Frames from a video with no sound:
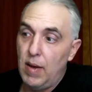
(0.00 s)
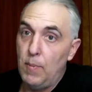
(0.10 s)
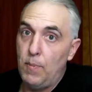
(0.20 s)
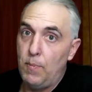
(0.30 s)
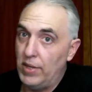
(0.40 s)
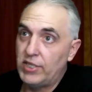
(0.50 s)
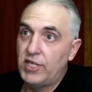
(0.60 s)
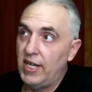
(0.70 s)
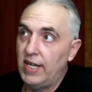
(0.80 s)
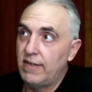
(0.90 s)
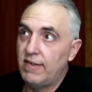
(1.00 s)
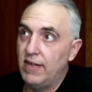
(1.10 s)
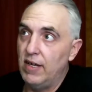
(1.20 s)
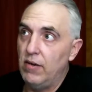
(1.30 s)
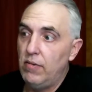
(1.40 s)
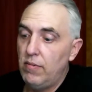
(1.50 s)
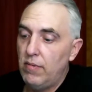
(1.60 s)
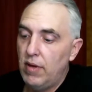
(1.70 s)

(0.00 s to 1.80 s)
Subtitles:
a bunch of tickets, you know.